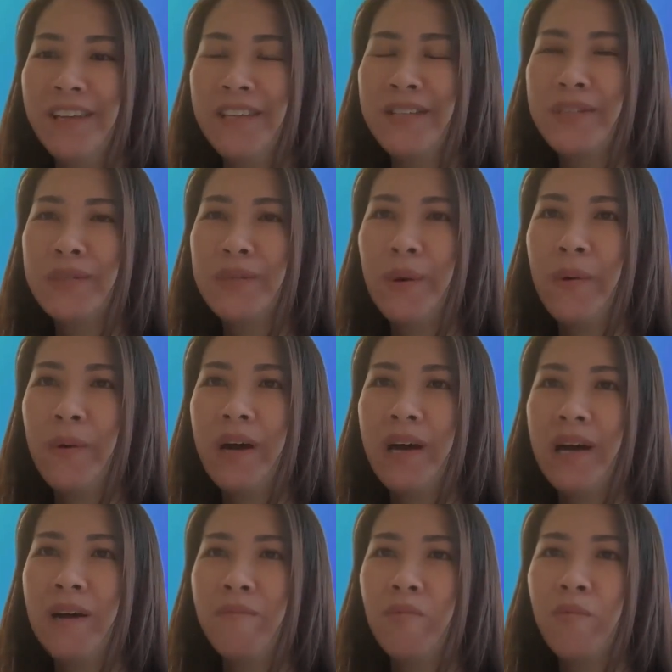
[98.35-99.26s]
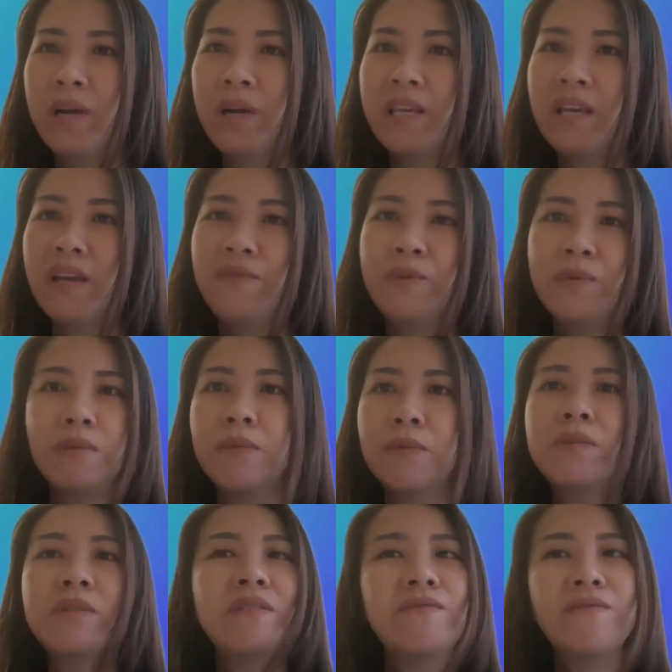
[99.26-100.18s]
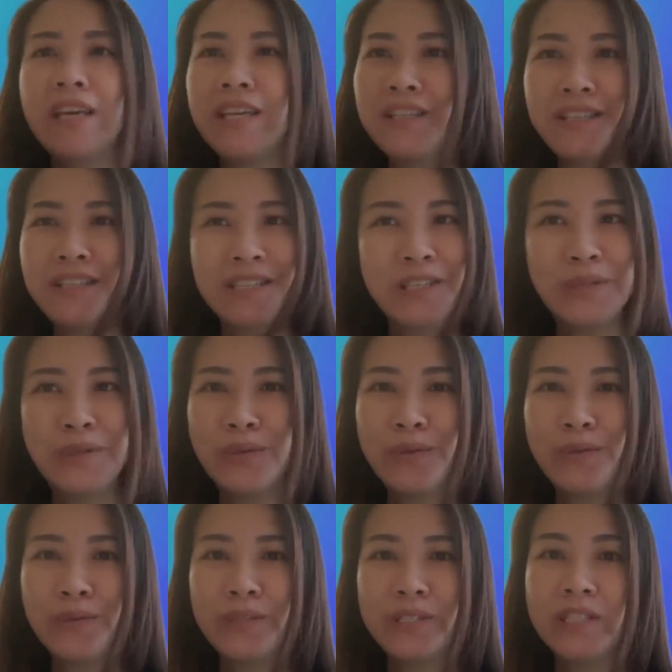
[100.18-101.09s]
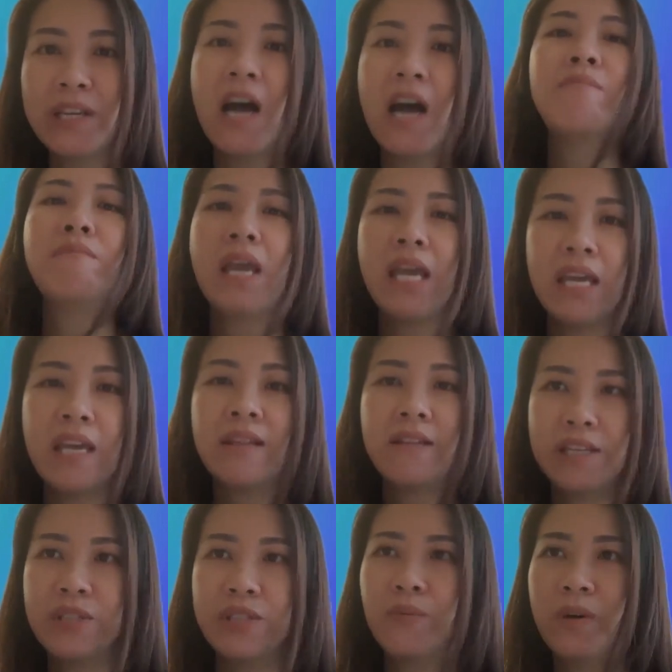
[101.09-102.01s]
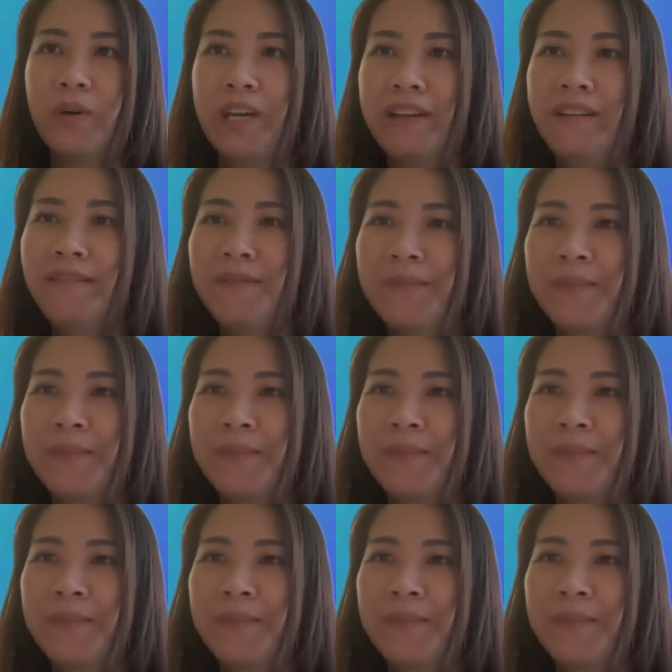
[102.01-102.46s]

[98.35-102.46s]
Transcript: So what gave you the motivation to start making this one?